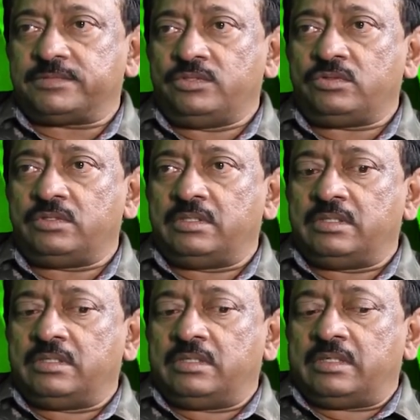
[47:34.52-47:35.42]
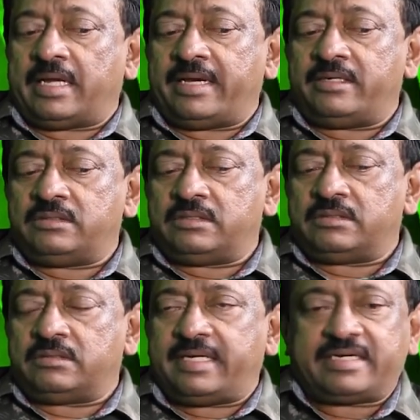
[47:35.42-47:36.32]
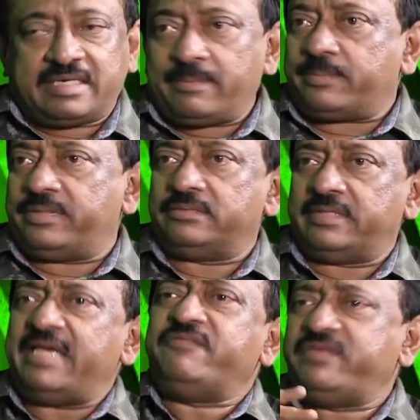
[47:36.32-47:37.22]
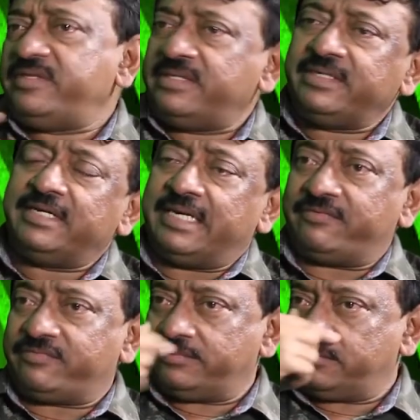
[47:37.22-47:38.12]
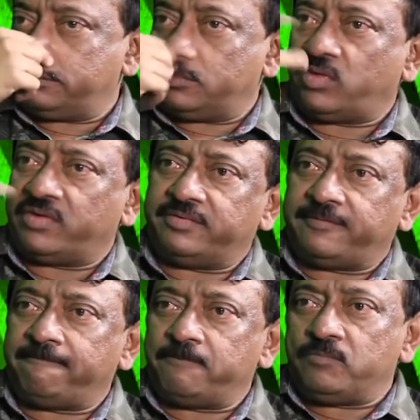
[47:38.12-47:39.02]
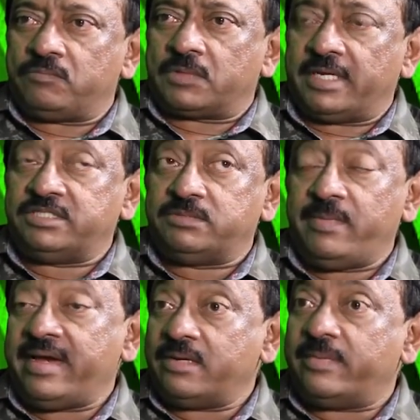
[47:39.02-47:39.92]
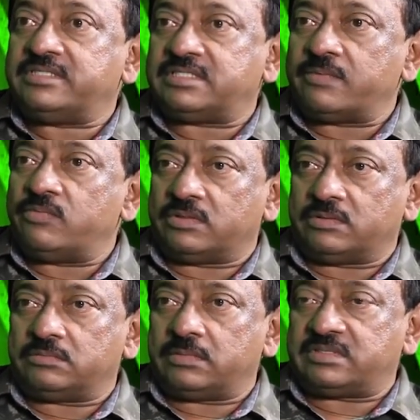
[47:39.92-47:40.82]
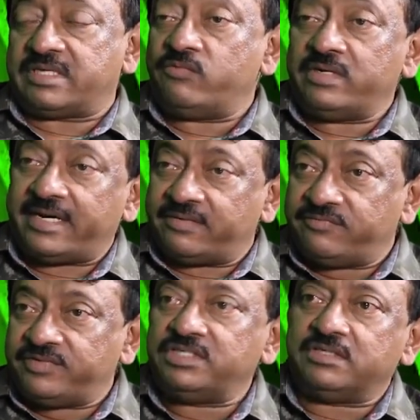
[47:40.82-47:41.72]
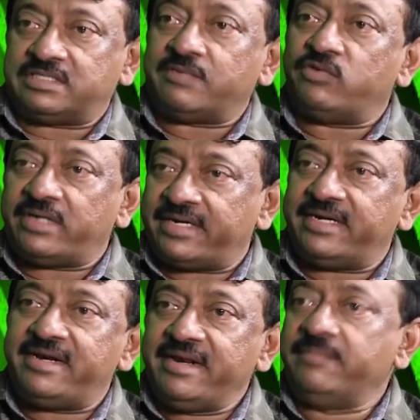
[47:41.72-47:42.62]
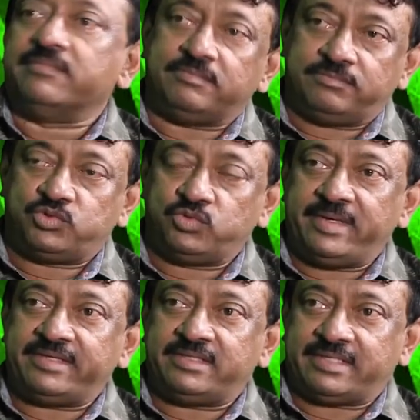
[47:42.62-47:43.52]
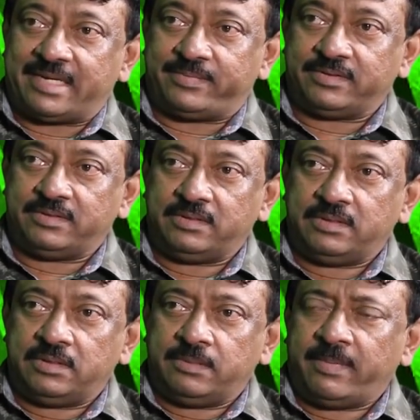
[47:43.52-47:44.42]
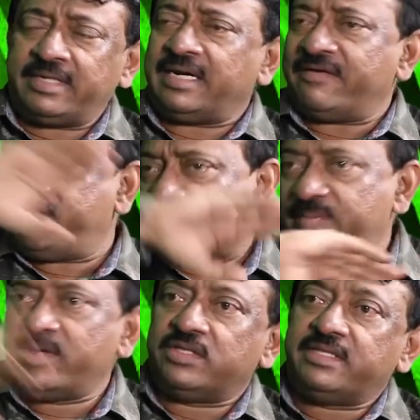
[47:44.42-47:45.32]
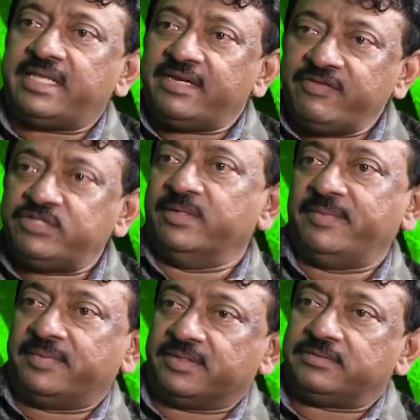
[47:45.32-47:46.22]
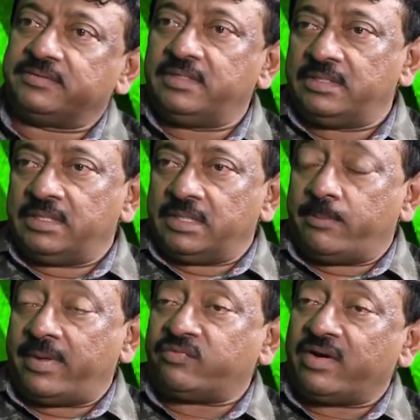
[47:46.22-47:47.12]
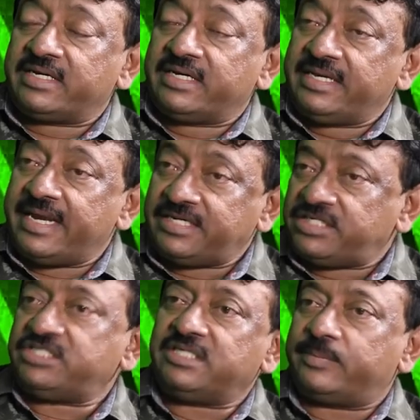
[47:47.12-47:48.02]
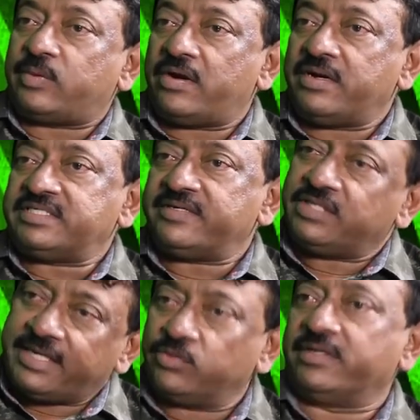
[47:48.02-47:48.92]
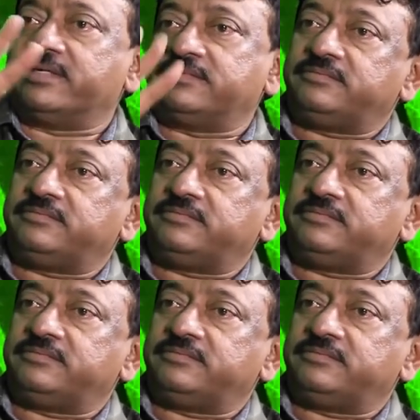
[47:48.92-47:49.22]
you know And a cup, everything in life, whatever, is made by someone. Someone had a vision, someone had a dream to make that happen. Manakala evvaru peludu, they are invisible people. But while create chesina products ayithe ayyunnayi.